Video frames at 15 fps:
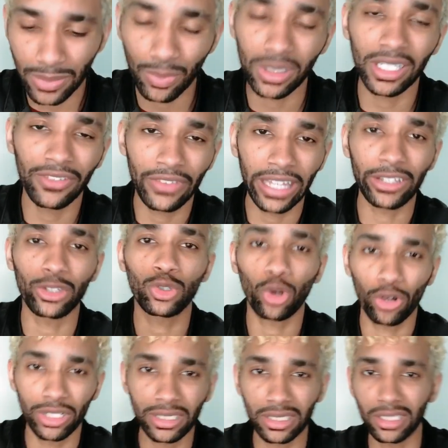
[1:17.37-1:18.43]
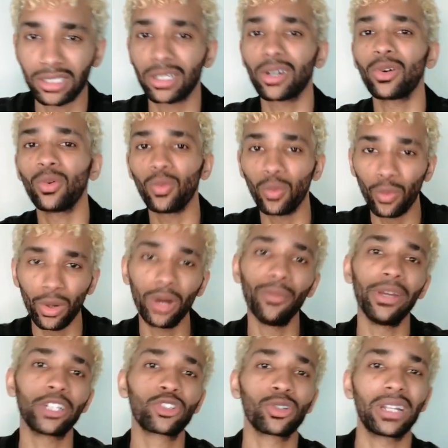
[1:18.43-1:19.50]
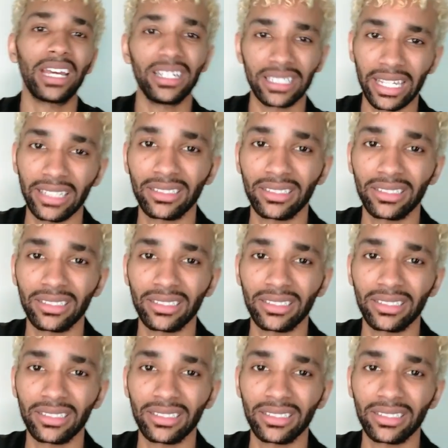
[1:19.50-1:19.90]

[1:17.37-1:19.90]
believe that the Tauruses will make sure that it gets